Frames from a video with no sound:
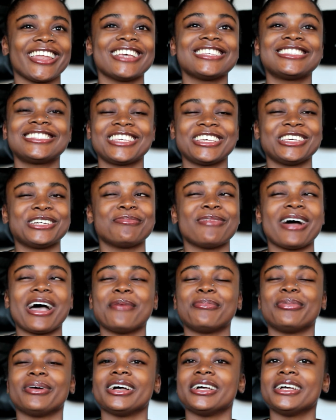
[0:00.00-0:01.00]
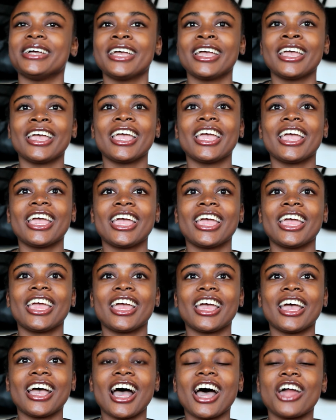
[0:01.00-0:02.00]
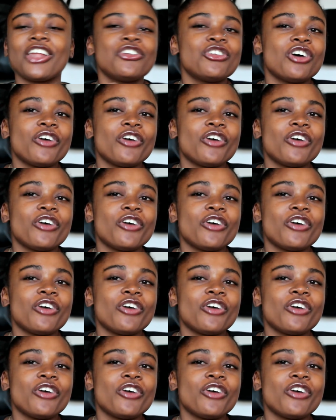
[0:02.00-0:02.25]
That's TMI, but I don't